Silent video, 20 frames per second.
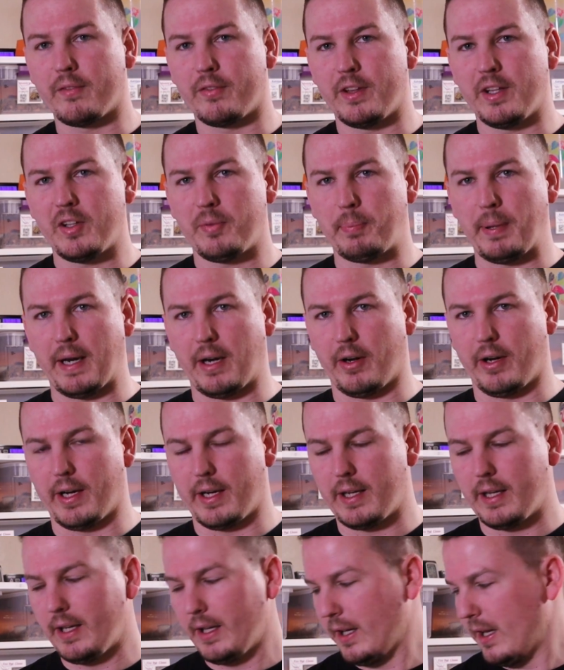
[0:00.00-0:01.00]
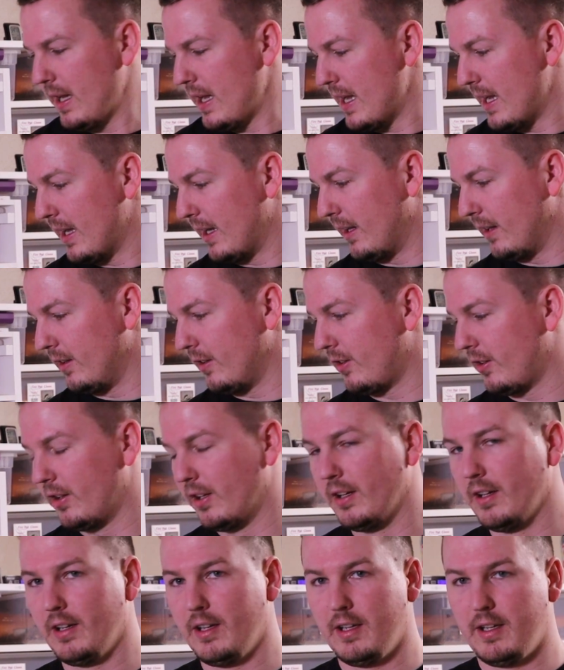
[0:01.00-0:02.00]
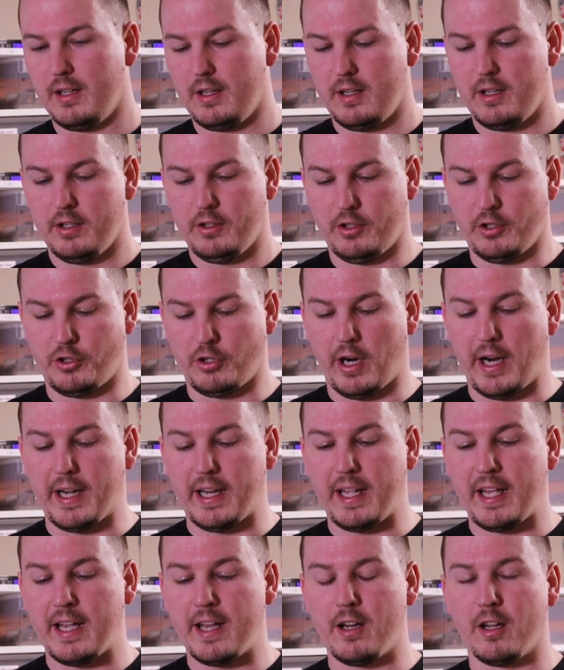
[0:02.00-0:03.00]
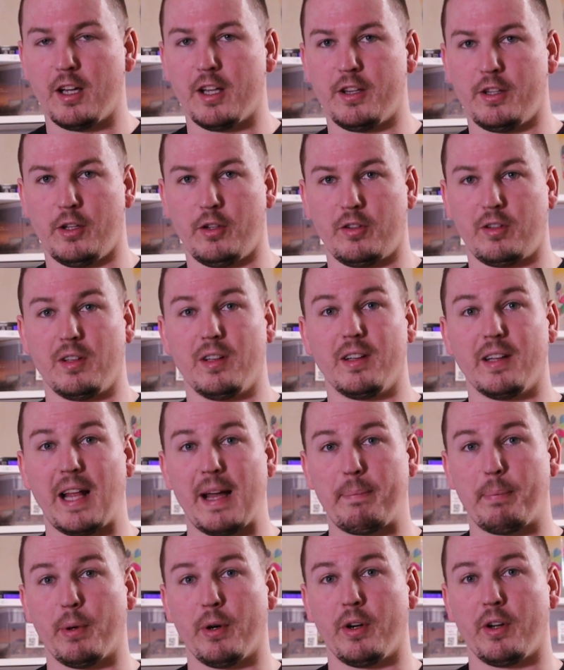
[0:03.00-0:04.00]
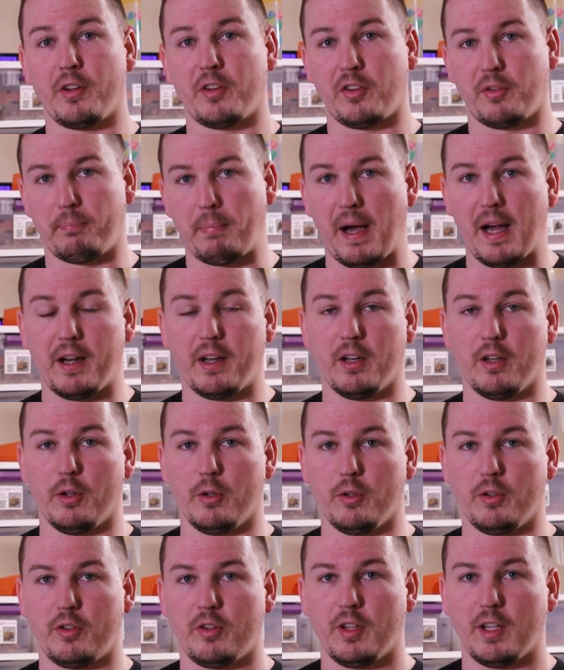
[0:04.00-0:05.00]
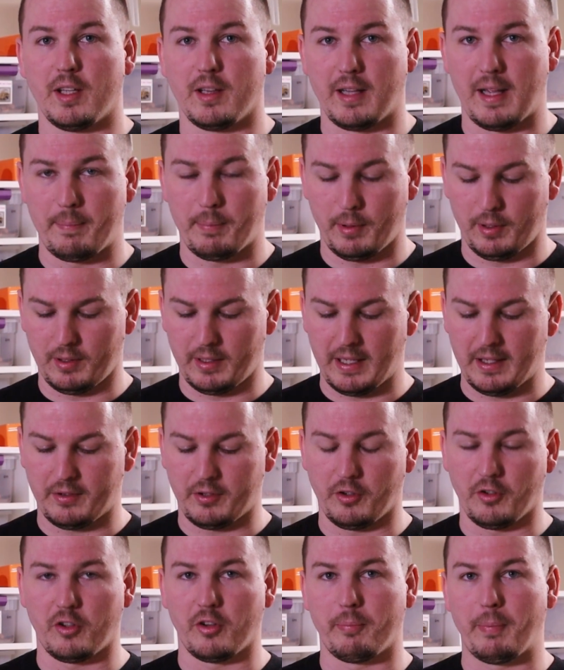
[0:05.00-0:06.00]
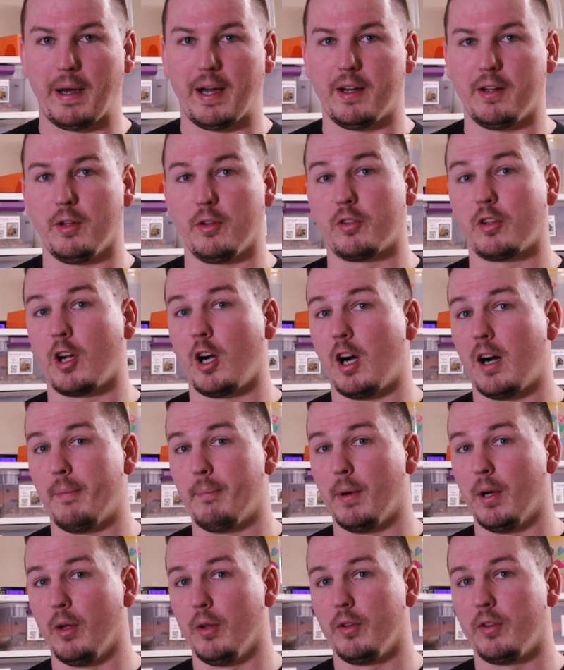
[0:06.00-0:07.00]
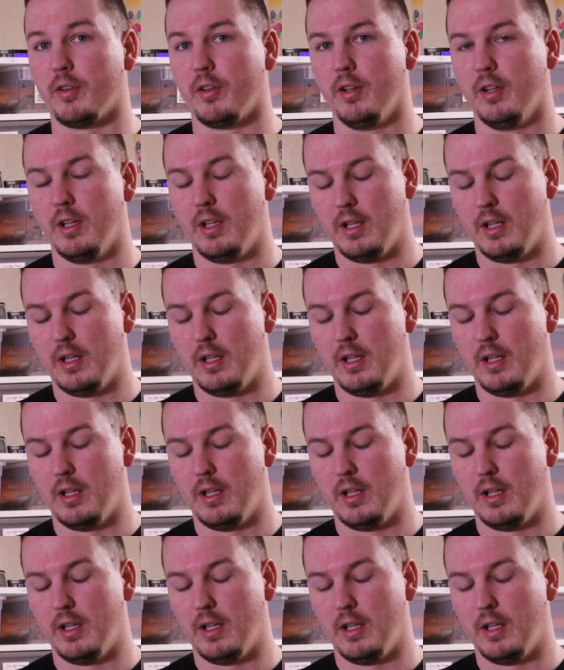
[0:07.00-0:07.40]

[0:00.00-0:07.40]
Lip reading: of this pairing is to try to hit on those leopard spot nose and leopard lesser spot nose combos